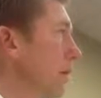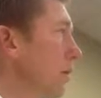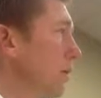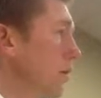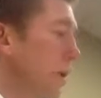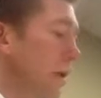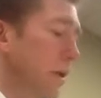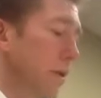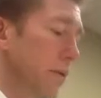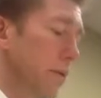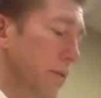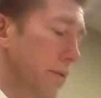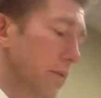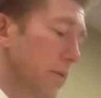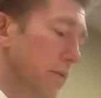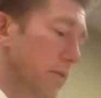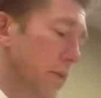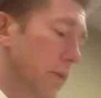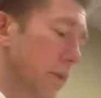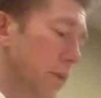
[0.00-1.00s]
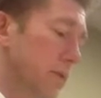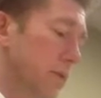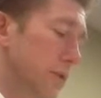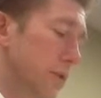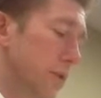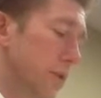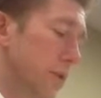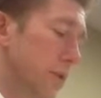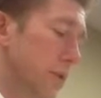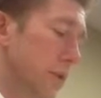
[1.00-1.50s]
Oh, nice. That's
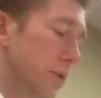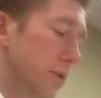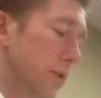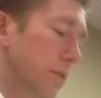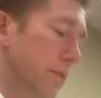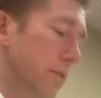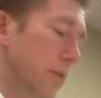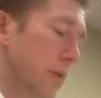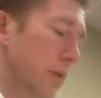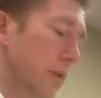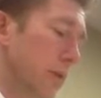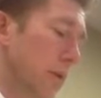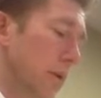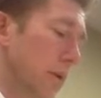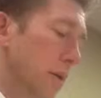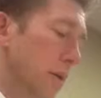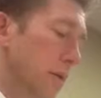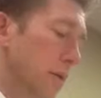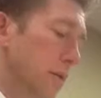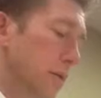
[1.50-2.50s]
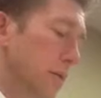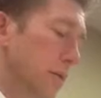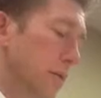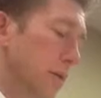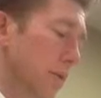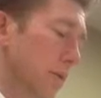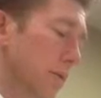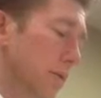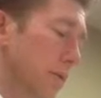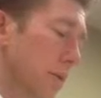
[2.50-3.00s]
generous of you. So
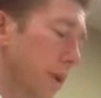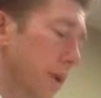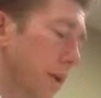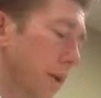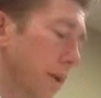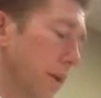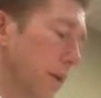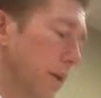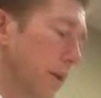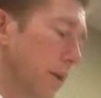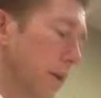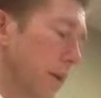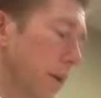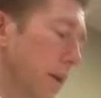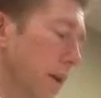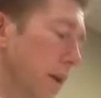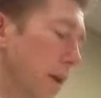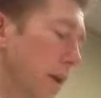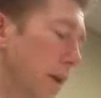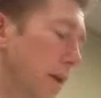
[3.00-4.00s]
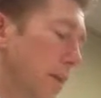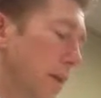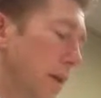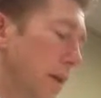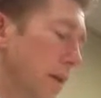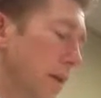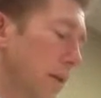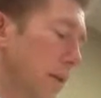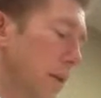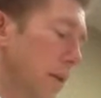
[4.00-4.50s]
no trade in. And
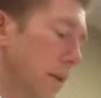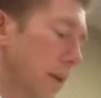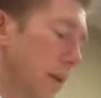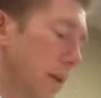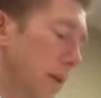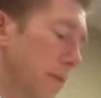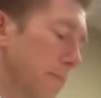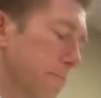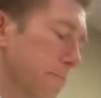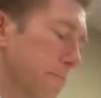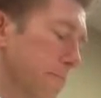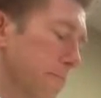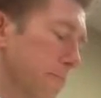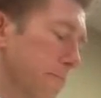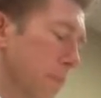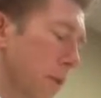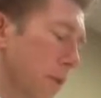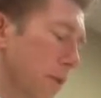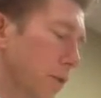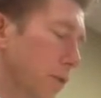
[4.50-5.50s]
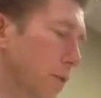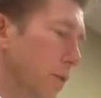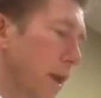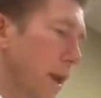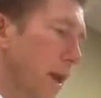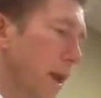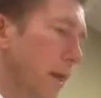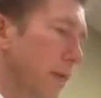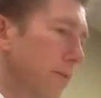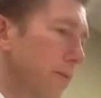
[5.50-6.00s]
then, do you
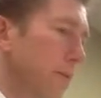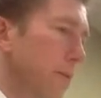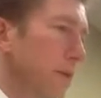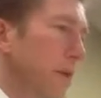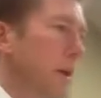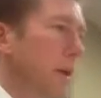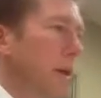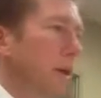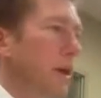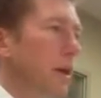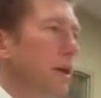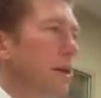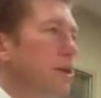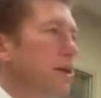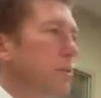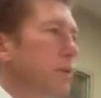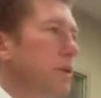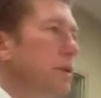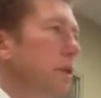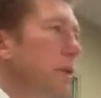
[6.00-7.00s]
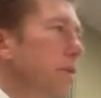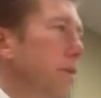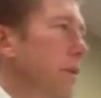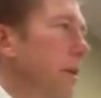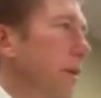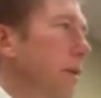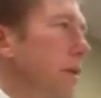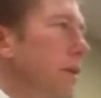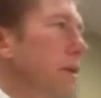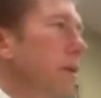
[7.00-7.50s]
have any
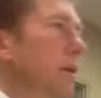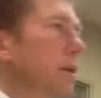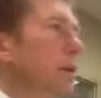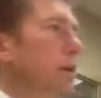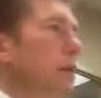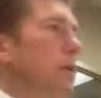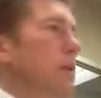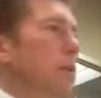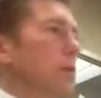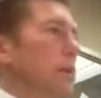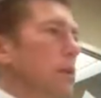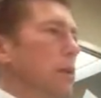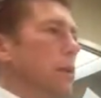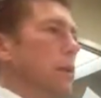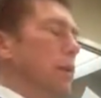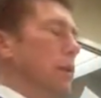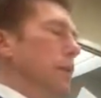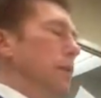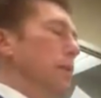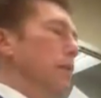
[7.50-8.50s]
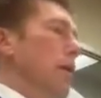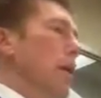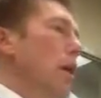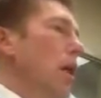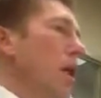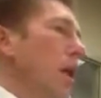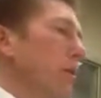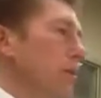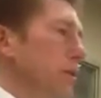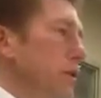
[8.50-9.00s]
specific
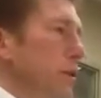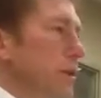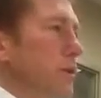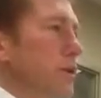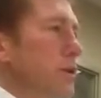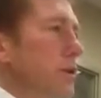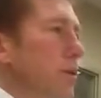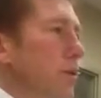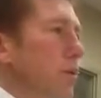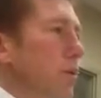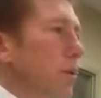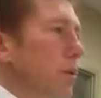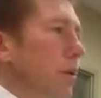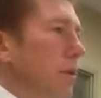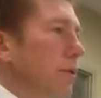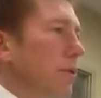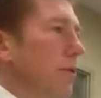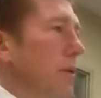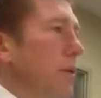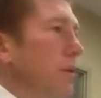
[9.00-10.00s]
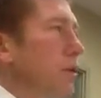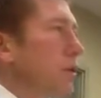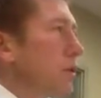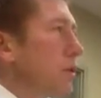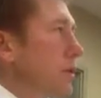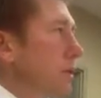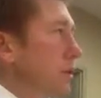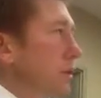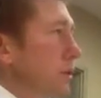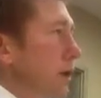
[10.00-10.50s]
options or
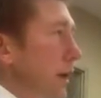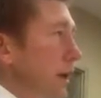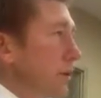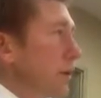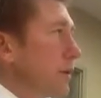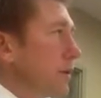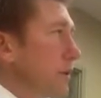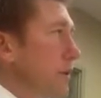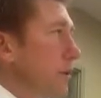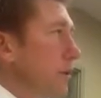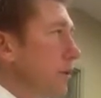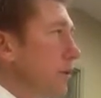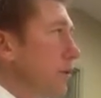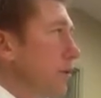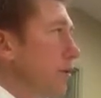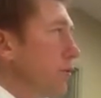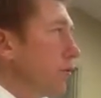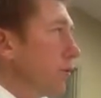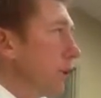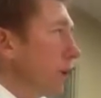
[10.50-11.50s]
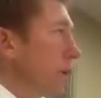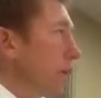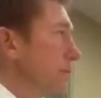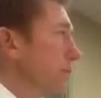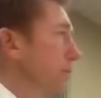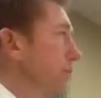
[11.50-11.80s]
features that you'd like to see on your new truck?